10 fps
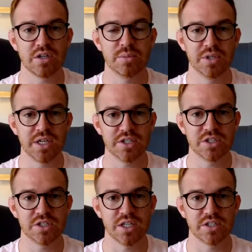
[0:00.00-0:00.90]

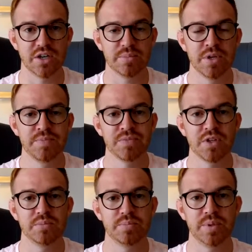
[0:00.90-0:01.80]
communication setup,
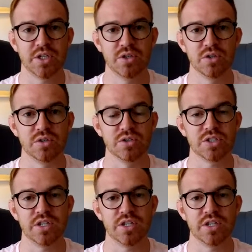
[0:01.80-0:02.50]
because